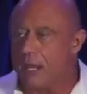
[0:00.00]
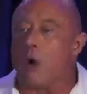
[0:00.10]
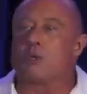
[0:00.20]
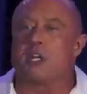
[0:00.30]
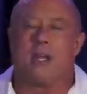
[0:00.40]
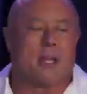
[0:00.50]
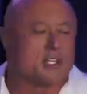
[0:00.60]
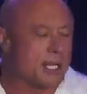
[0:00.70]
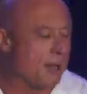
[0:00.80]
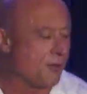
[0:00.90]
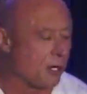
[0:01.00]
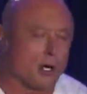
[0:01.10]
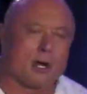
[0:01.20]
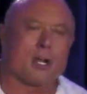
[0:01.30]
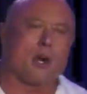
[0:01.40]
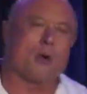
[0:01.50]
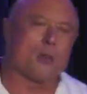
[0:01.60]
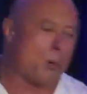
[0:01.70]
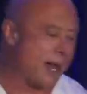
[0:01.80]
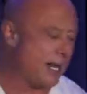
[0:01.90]
Oh, if you're going to go to
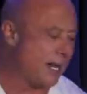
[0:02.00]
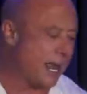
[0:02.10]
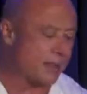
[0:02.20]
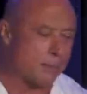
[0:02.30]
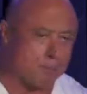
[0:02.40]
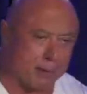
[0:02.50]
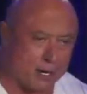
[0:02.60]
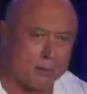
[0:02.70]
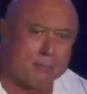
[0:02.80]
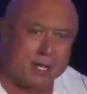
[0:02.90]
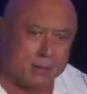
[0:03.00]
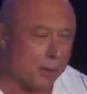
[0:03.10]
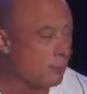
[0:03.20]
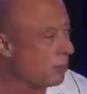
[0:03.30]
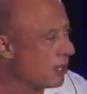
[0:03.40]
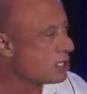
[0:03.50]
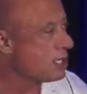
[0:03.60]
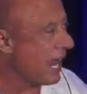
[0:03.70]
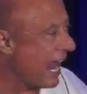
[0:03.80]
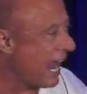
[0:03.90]
the wedding, at the bare minimum, you
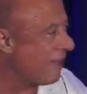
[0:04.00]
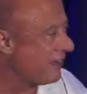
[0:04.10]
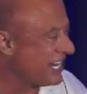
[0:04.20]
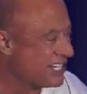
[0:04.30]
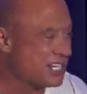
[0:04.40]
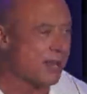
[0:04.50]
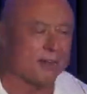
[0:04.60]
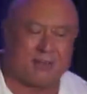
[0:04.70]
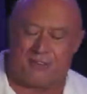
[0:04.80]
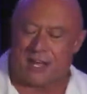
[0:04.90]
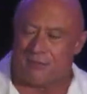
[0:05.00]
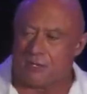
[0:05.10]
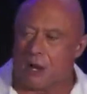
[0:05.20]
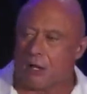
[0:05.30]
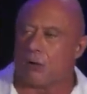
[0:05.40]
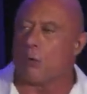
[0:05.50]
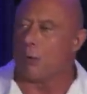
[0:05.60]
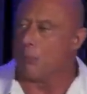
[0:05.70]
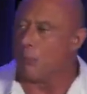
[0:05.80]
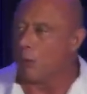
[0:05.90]
must have a $75
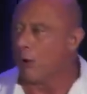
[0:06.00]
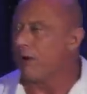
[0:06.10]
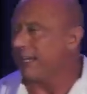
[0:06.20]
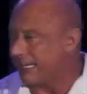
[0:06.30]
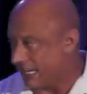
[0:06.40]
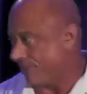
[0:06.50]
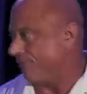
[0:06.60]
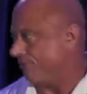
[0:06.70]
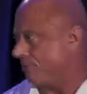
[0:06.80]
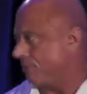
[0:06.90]
or more gift.